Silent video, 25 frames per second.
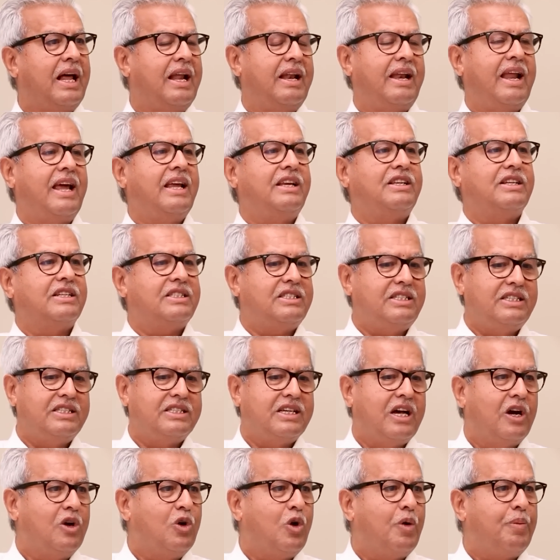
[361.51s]
like Justice
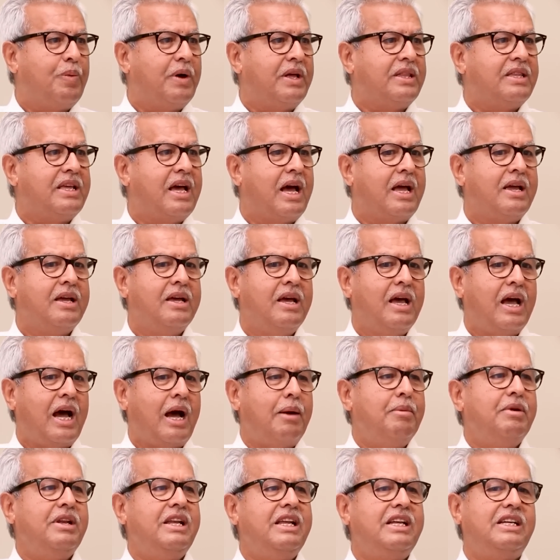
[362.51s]
Gangopadhyay.
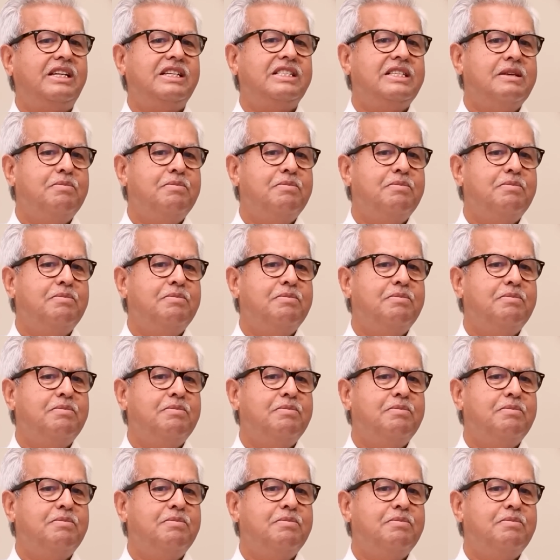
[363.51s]
I mean, it is